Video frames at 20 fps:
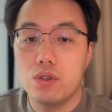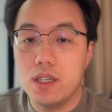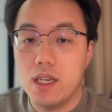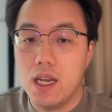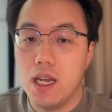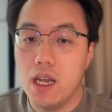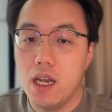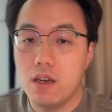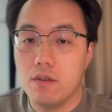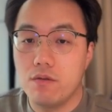
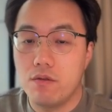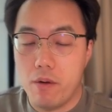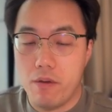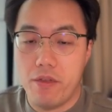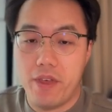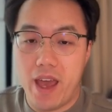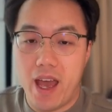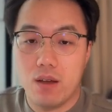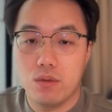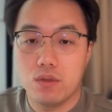need from
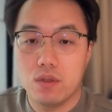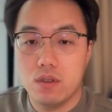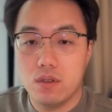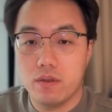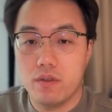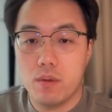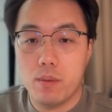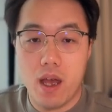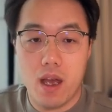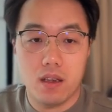
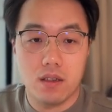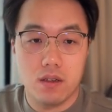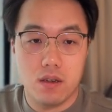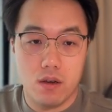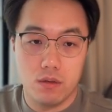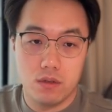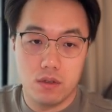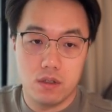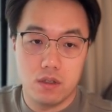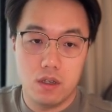thousands of past
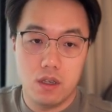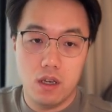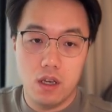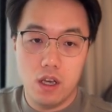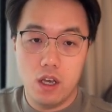notes.